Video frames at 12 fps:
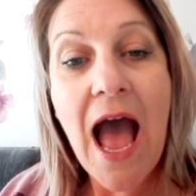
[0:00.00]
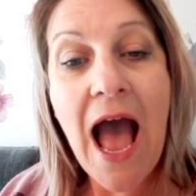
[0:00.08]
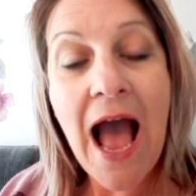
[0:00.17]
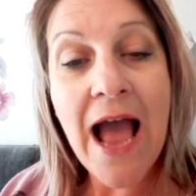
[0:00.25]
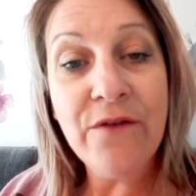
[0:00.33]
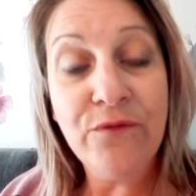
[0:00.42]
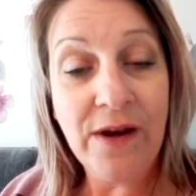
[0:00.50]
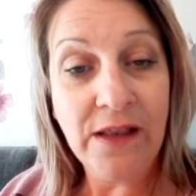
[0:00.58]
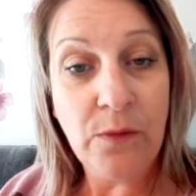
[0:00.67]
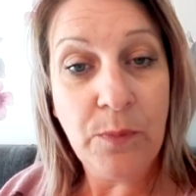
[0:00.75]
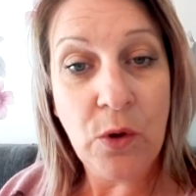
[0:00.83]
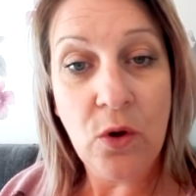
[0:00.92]
I've
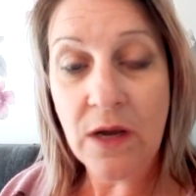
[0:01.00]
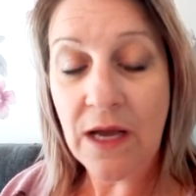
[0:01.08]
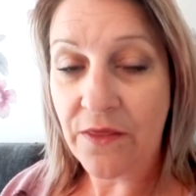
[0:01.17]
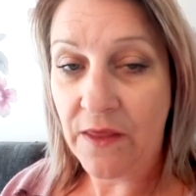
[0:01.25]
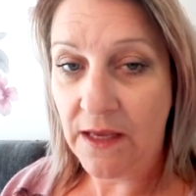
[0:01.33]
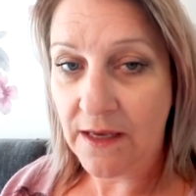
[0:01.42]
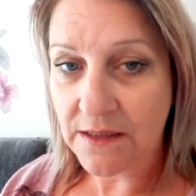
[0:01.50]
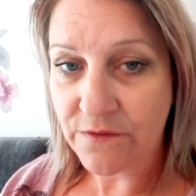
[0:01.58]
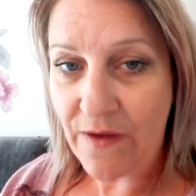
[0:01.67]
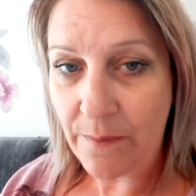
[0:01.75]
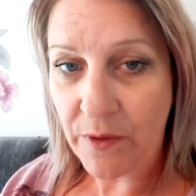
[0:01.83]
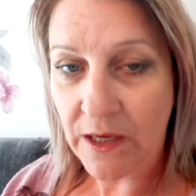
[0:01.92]
read the book, I think it's
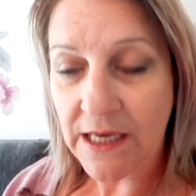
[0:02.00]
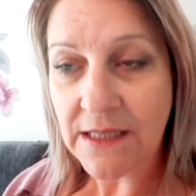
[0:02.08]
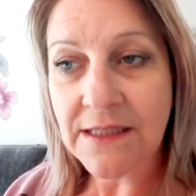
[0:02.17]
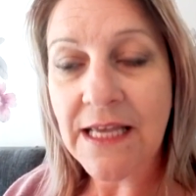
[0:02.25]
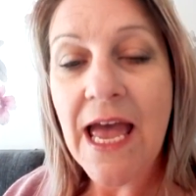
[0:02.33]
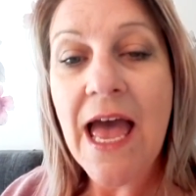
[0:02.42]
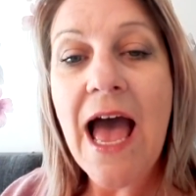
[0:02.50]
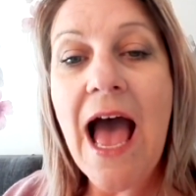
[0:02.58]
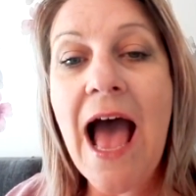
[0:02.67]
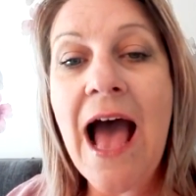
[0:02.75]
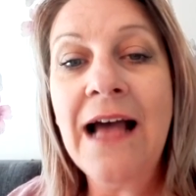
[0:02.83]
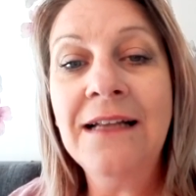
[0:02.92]
fabulous,
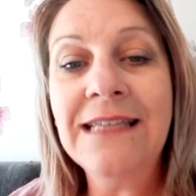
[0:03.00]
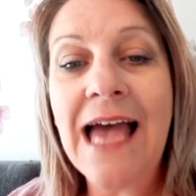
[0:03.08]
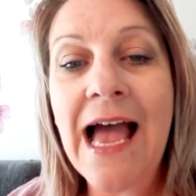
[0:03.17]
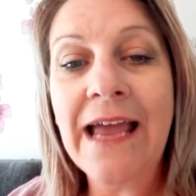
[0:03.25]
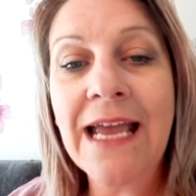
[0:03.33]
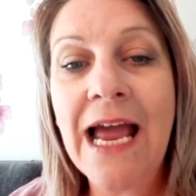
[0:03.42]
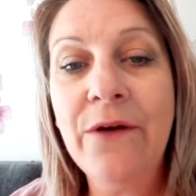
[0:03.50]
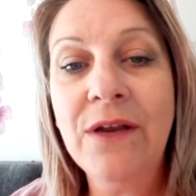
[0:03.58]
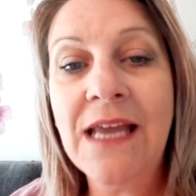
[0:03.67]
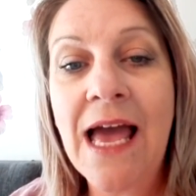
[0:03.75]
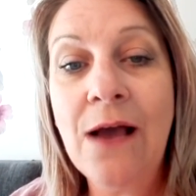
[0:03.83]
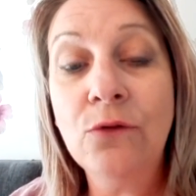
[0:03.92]
and I
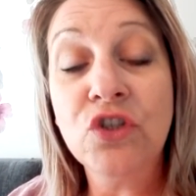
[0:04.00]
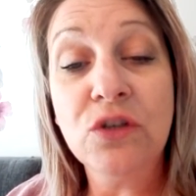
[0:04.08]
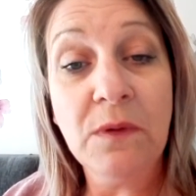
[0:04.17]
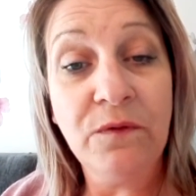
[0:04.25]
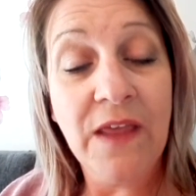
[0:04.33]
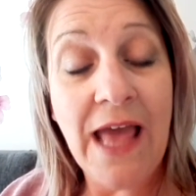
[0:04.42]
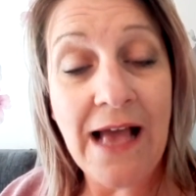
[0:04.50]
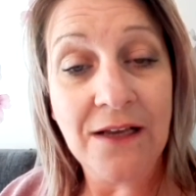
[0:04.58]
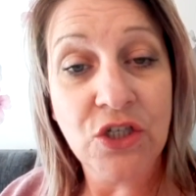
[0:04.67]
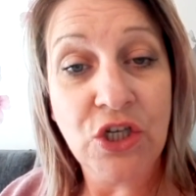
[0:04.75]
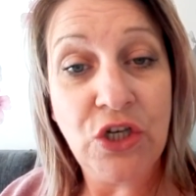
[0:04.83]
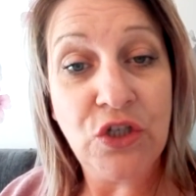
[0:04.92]
carried out some of the
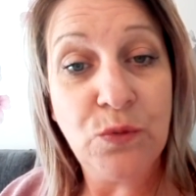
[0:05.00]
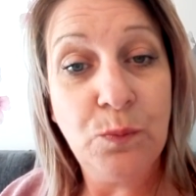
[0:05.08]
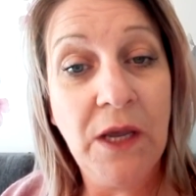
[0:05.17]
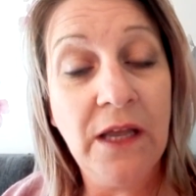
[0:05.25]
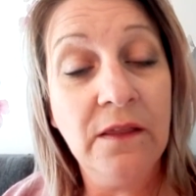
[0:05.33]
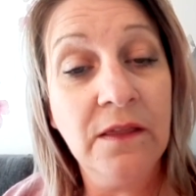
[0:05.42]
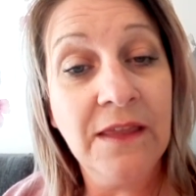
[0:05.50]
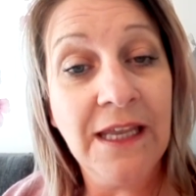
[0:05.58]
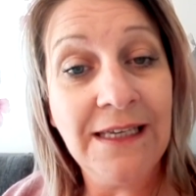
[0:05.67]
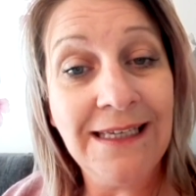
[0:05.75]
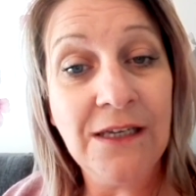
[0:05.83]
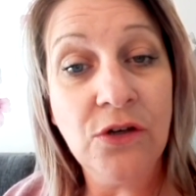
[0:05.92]
actions, but
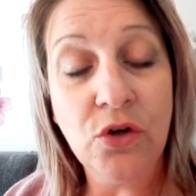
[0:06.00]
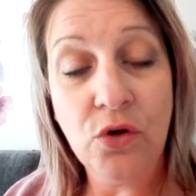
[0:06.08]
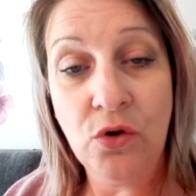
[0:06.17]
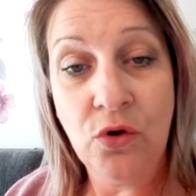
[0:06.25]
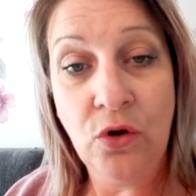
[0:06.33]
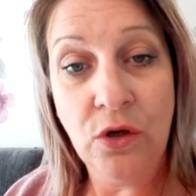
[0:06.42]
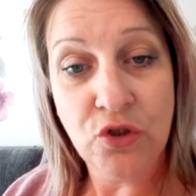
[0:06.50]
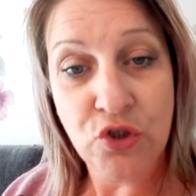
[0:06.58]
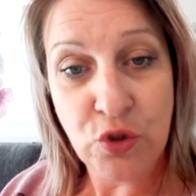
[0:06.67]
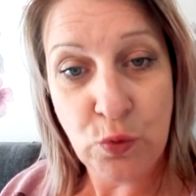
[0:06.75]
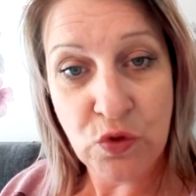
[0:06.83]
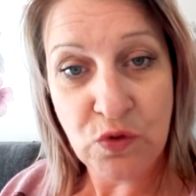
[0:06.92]
they didn't all
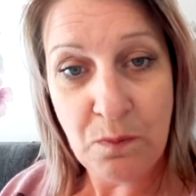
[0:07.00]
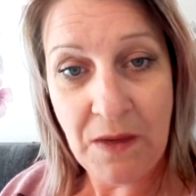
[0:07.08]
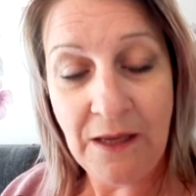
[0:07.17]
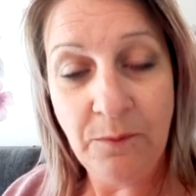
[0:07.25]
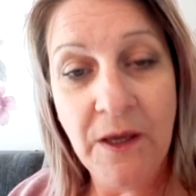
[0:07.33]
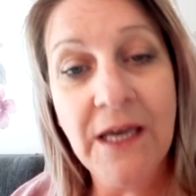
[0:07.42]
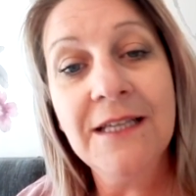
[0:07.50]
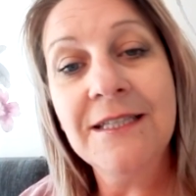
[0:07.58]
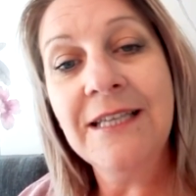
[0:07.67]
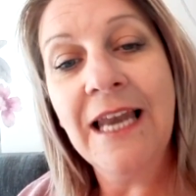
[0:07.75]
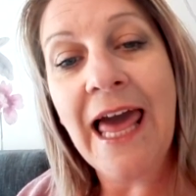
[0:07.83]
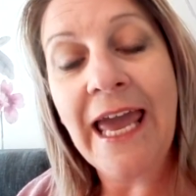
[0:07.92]
suit me
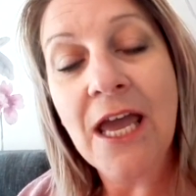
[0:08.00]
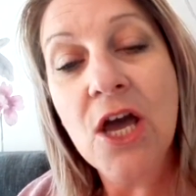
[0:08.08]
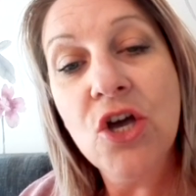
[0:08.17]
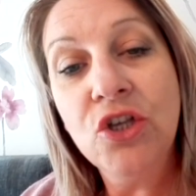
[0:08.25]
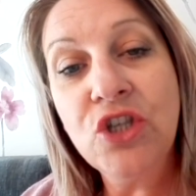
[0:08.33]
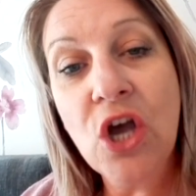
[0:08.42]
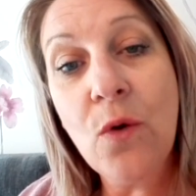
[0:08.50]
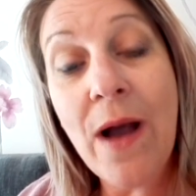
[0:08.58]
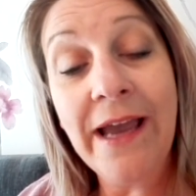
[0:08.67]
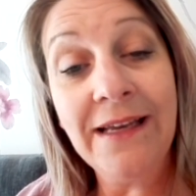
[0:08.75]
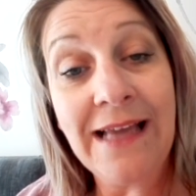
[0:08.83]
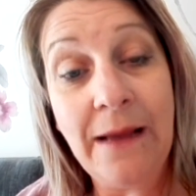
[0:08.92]
personally. So
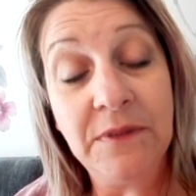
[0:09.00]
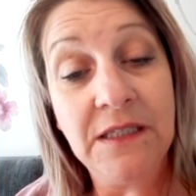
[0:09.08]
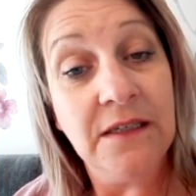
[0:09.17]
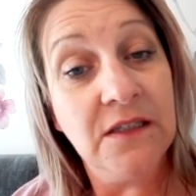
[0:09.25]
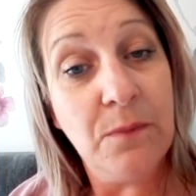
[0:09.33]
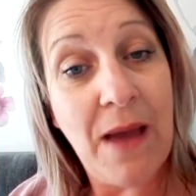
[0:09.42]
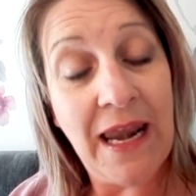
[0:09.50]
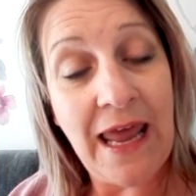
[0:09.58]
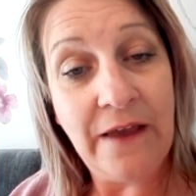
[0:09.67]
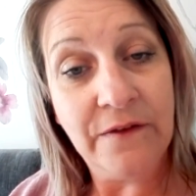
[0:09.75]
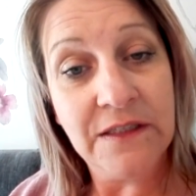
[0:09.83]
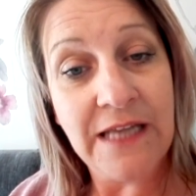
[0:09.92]
I adapted it to my
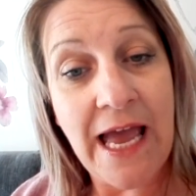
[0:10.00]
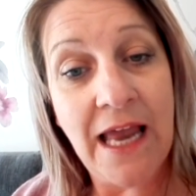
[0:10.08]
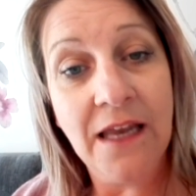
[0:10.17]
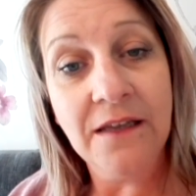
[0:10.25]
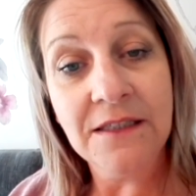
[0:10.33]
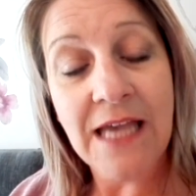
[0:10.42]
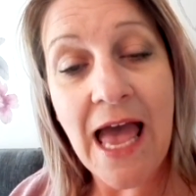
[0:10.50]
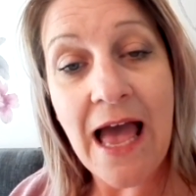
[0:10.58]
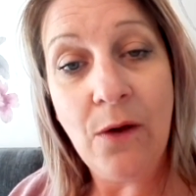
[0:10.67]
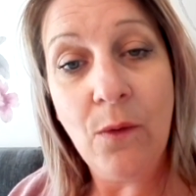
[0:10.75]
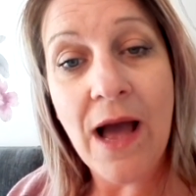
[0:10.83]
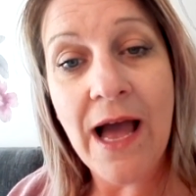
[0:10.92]
lifestyle and to
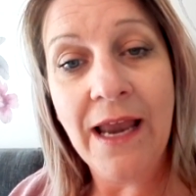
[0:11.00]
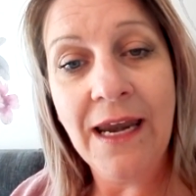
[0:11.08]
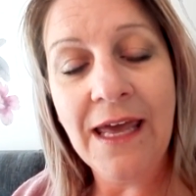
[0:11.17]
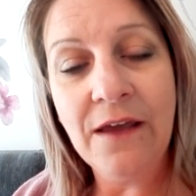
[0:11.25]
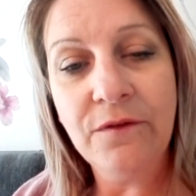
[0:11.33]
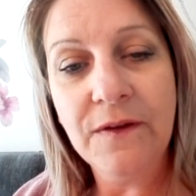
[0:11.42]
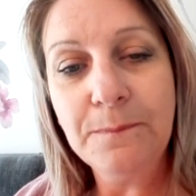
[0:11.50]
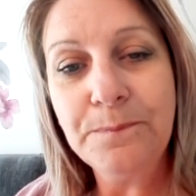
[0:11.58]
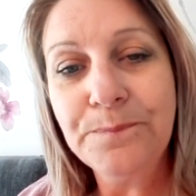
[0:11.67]
how I live.